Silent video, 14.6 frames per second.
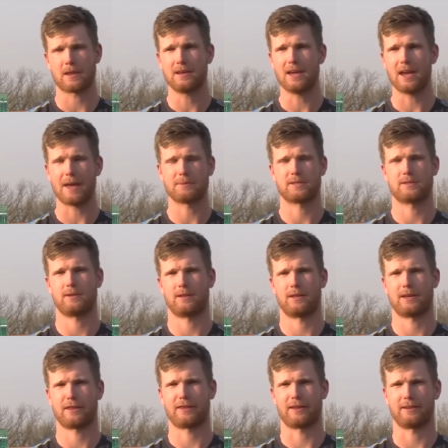Yeah,
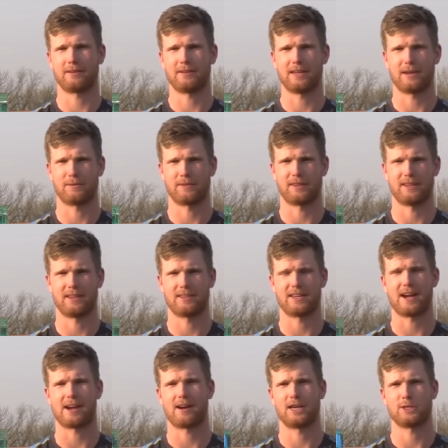absolutely. I think yeah, with the, the,
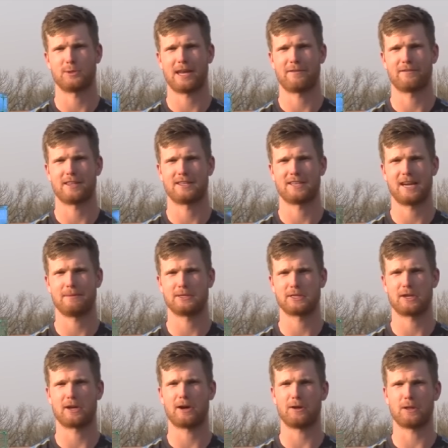young guys we have in the team, there's
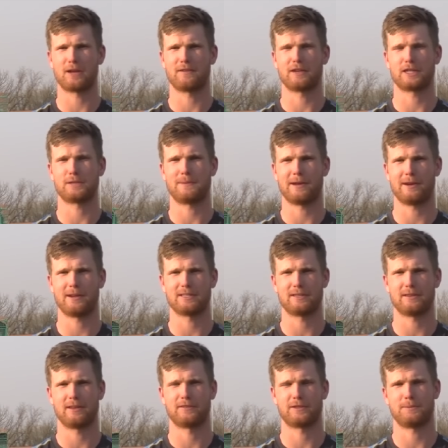not a whole lot of experience,
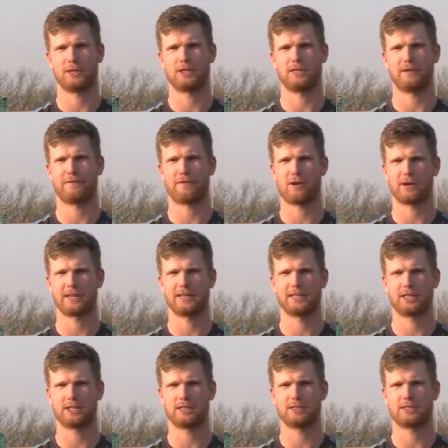especially foreign
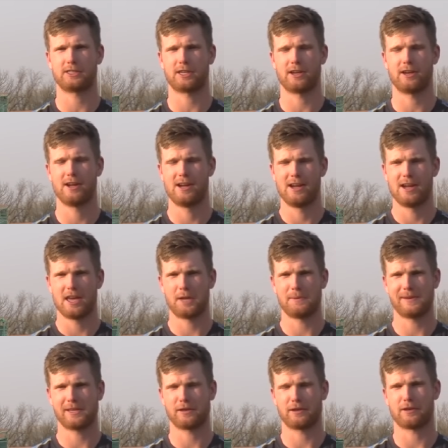conditions. So it'll
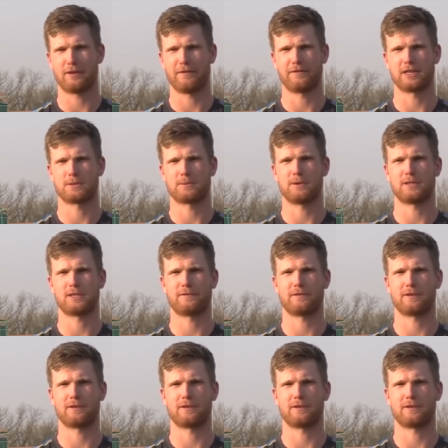be a good confidence booster